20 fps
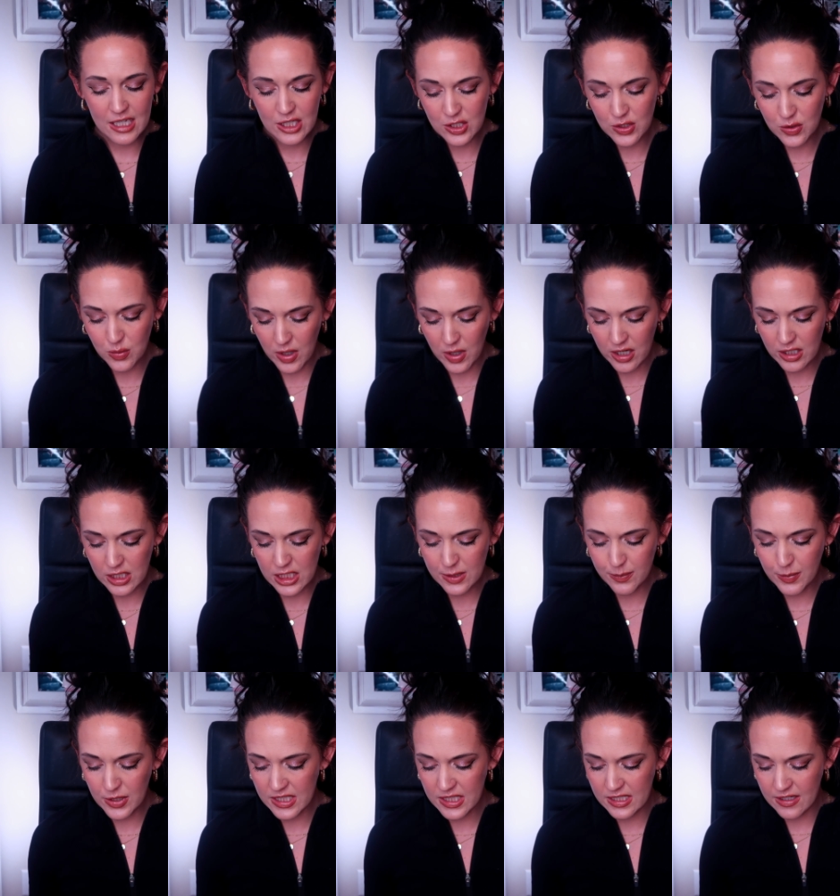I swear
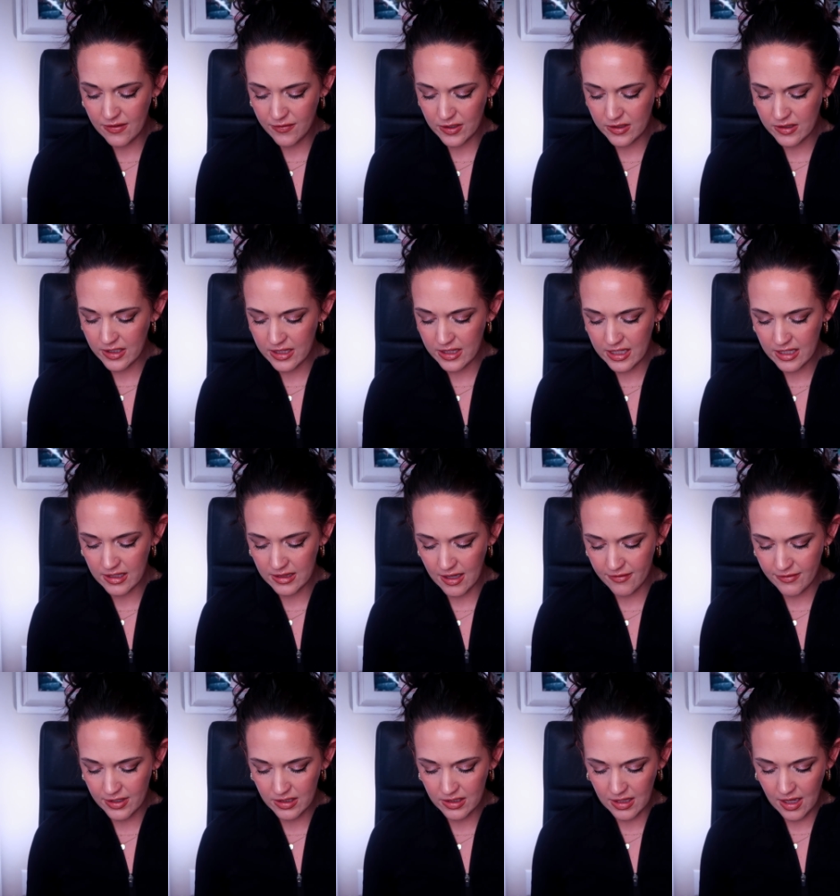specifically the
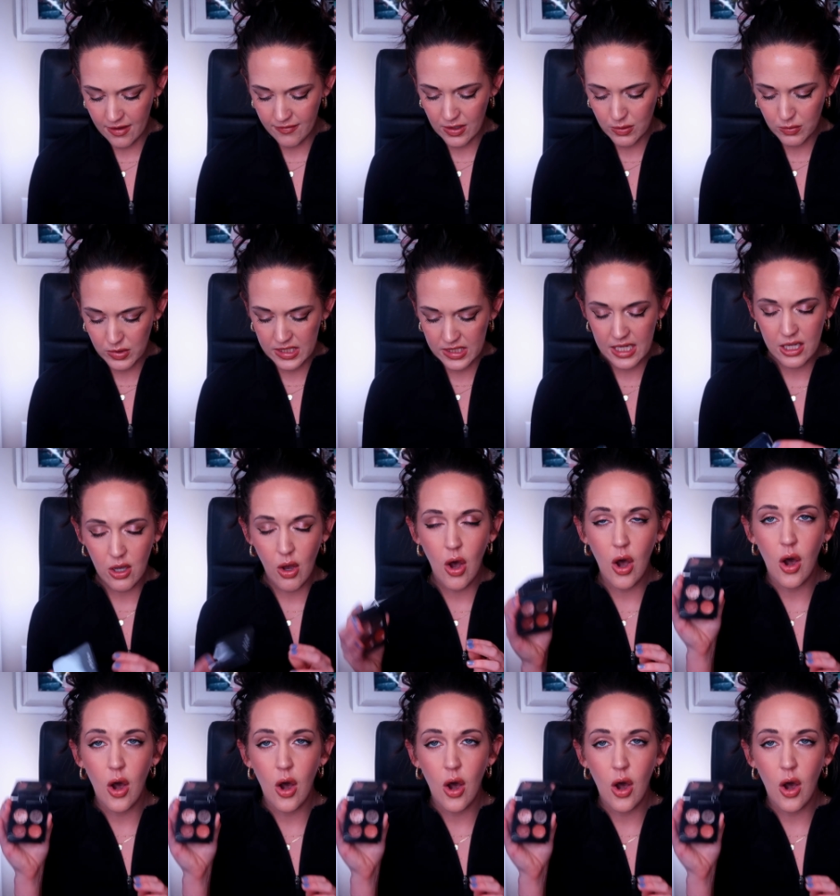1111 was like